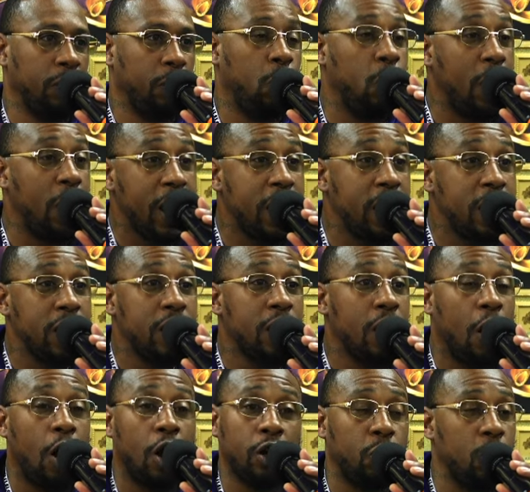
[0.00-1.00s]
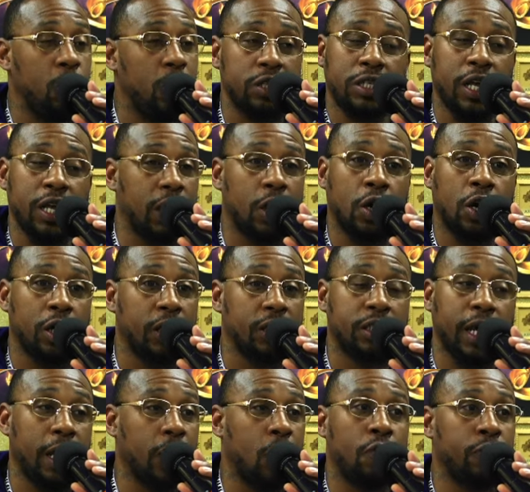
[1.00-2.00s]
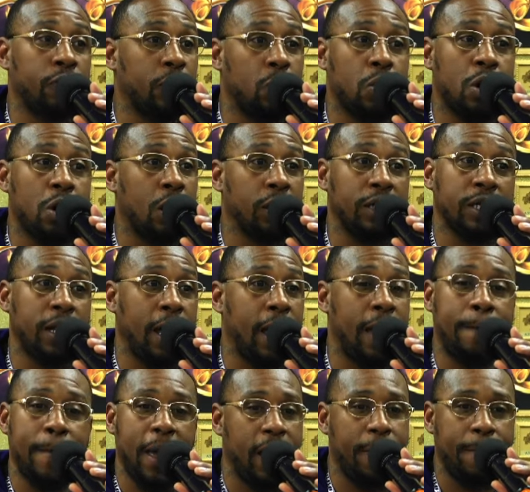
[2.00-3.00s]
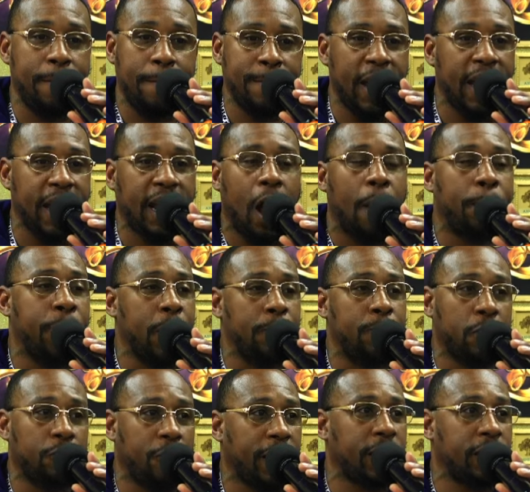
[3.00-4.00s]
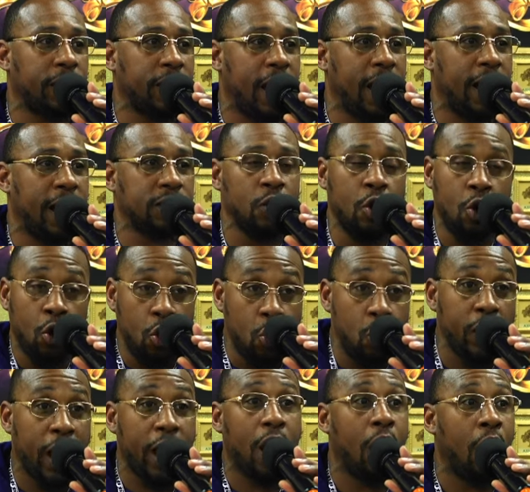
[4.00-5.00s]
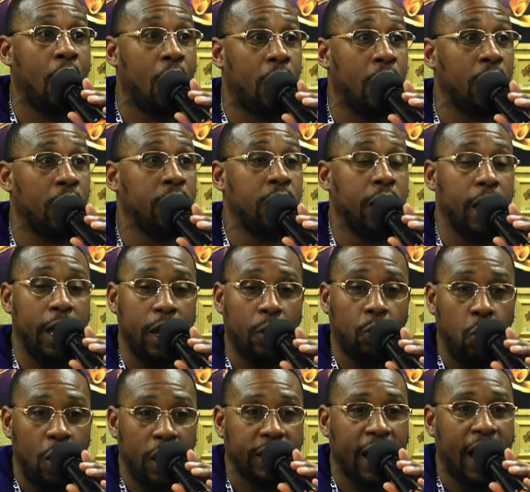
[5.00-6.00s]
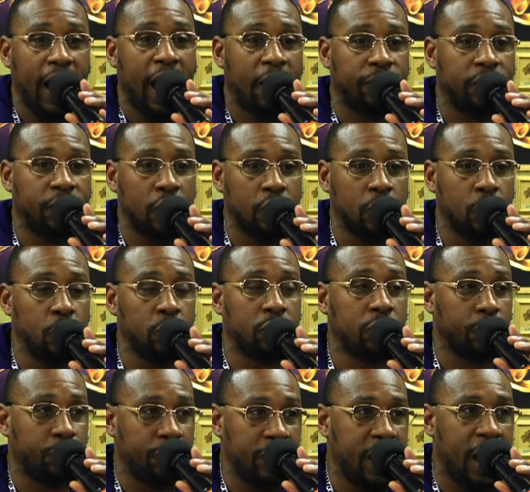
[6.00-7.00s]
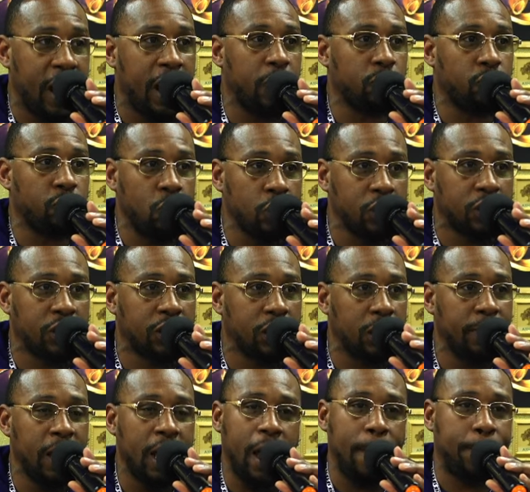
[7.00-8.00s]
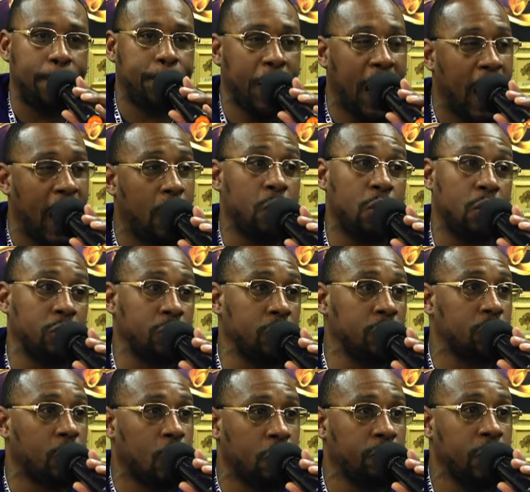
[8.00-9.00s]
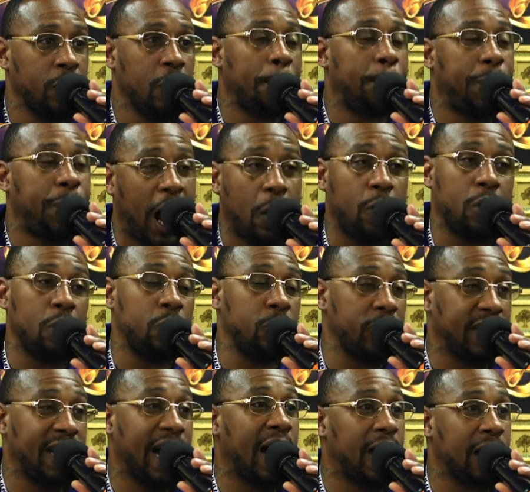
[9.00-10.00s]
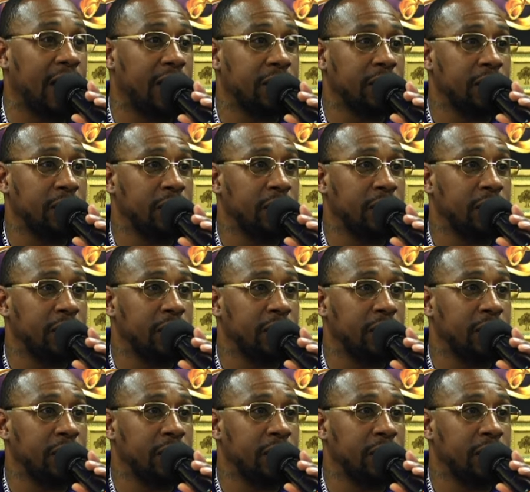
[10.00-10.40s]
We are the ones that are going to take over the world and, and, and make our people recognize who they are and what they have to do to regain rulership and power on this earth, power with God.